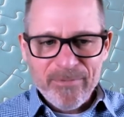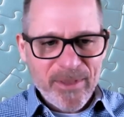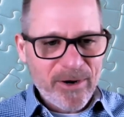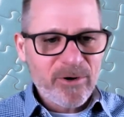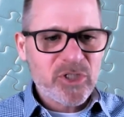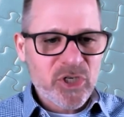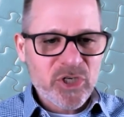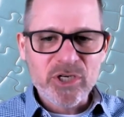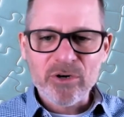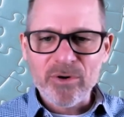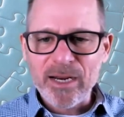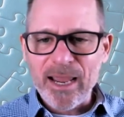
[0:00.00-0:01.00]
They're
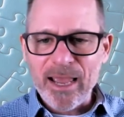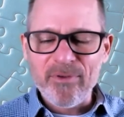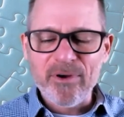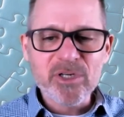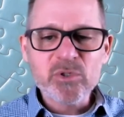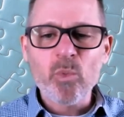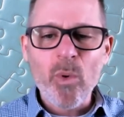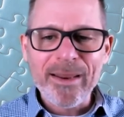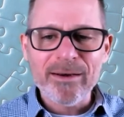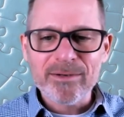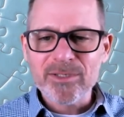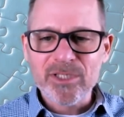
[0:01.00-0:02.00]
cheering, and they're just
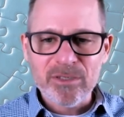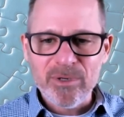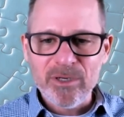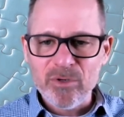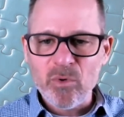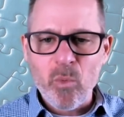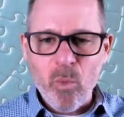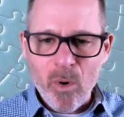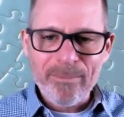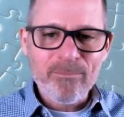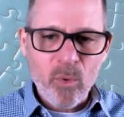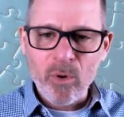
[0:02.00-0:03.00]
waiting to see me do
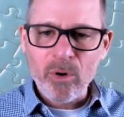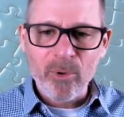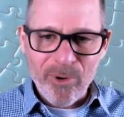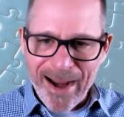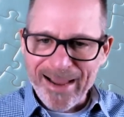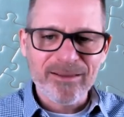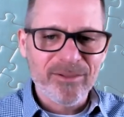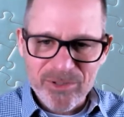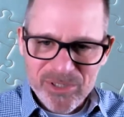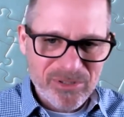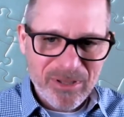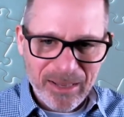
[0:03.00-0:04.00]
one more
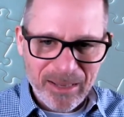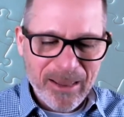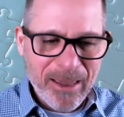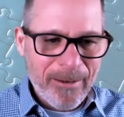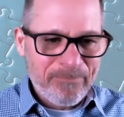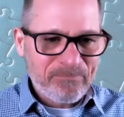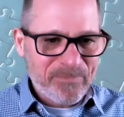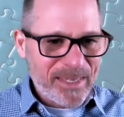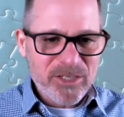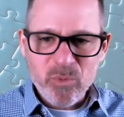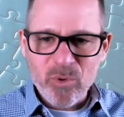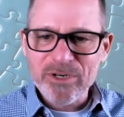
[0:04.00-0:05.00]
miraculous thing. They
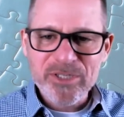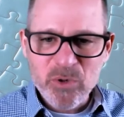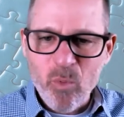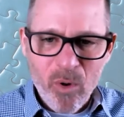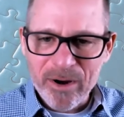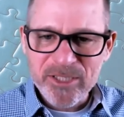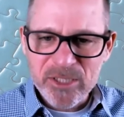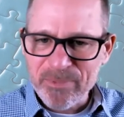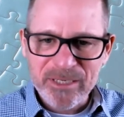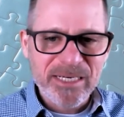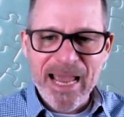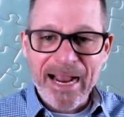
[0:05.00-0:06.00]
just want to see one
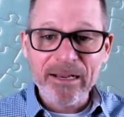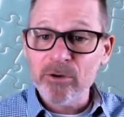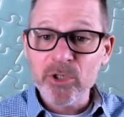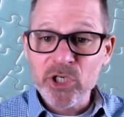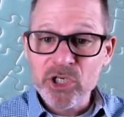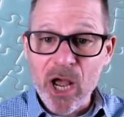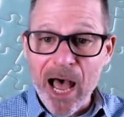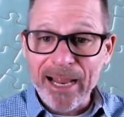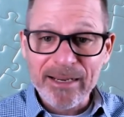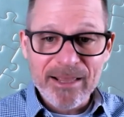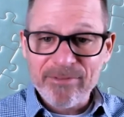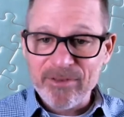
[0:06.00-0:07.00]
spectacular
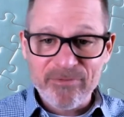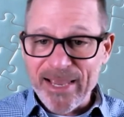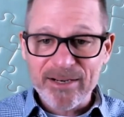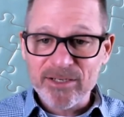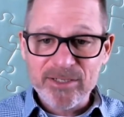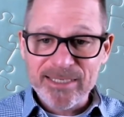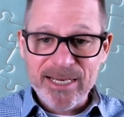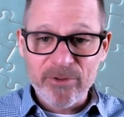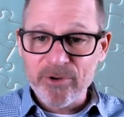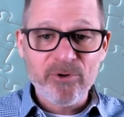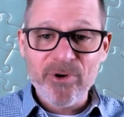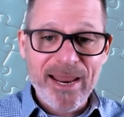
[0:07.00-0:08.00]
shot that they can tell
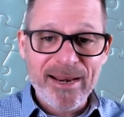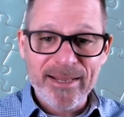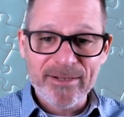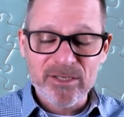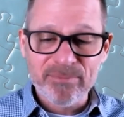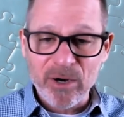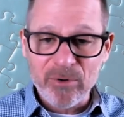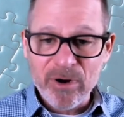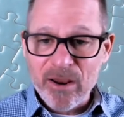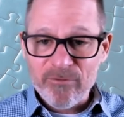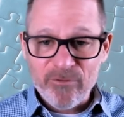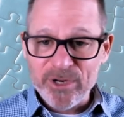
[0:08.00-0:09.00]
their grandkids about
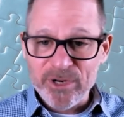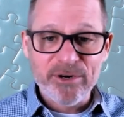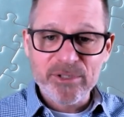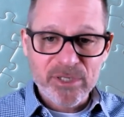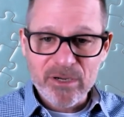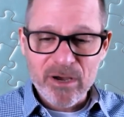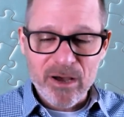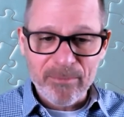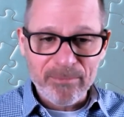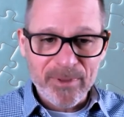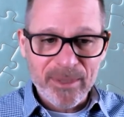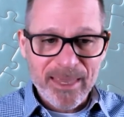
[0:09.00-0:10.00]
for years to
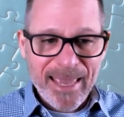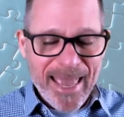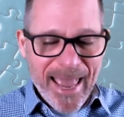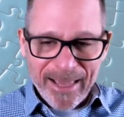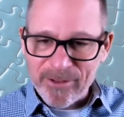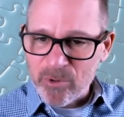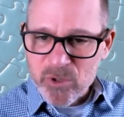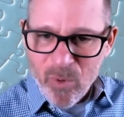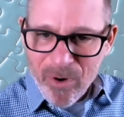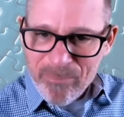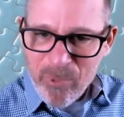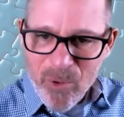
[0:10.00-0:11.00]
come. And there was
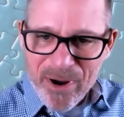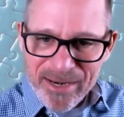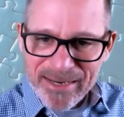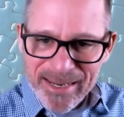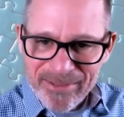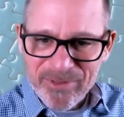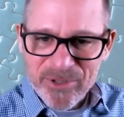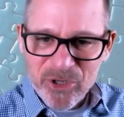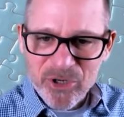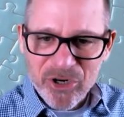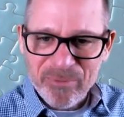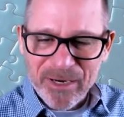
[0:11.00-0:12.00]
one point in the
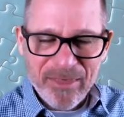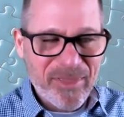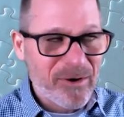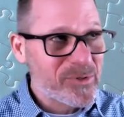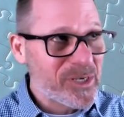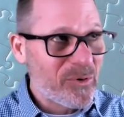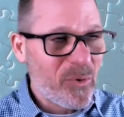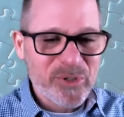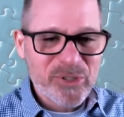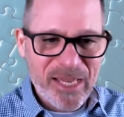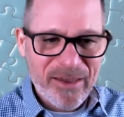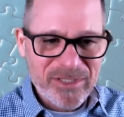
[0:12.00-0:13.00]
tournament, I think it was on hole
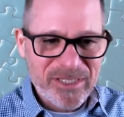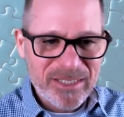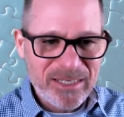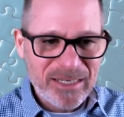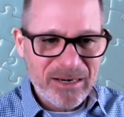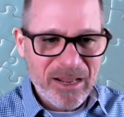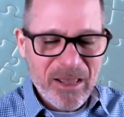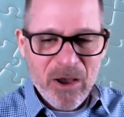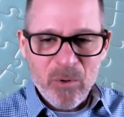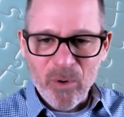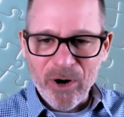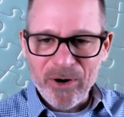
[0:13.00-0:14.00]
17,
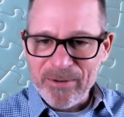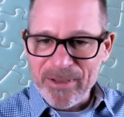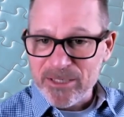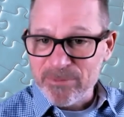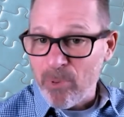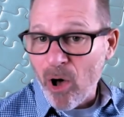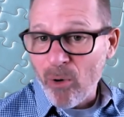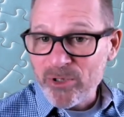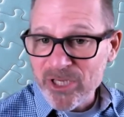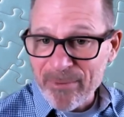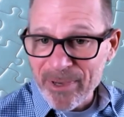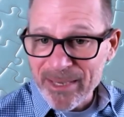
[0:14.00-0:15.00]
where his ball
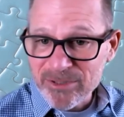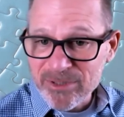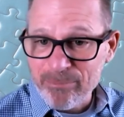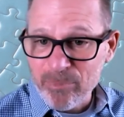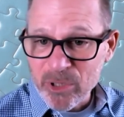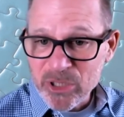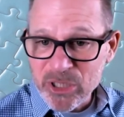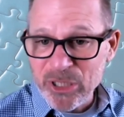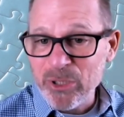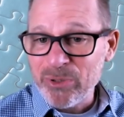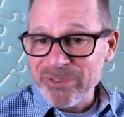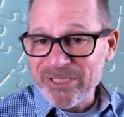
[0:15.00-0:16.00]
was up against a bush and
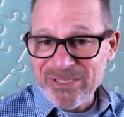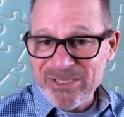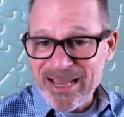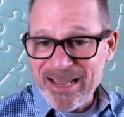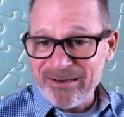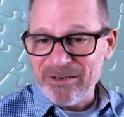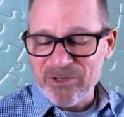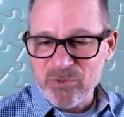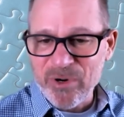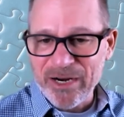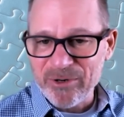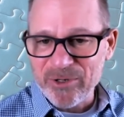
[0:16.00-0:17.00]
he couldn't stand in his
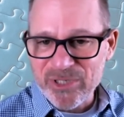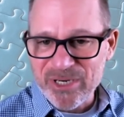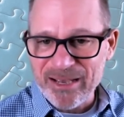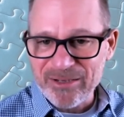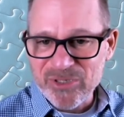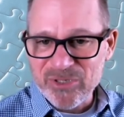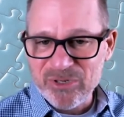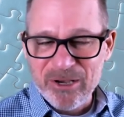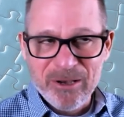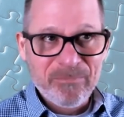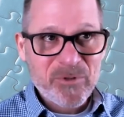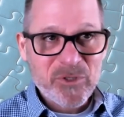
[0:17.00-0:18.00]
regular stance.
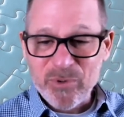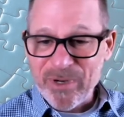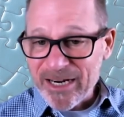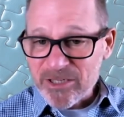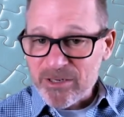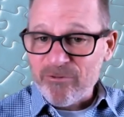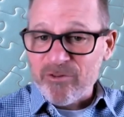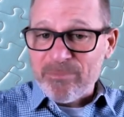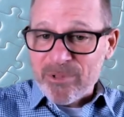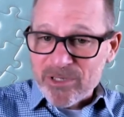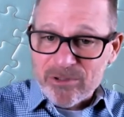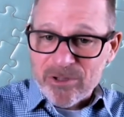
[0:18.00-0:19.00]
So he actually
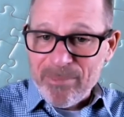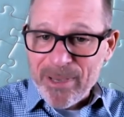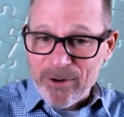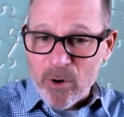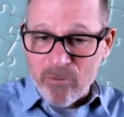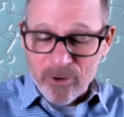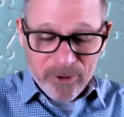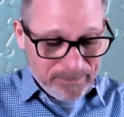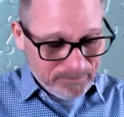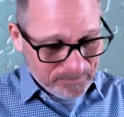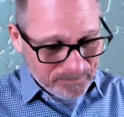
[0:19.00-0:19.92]
flipped his club head over,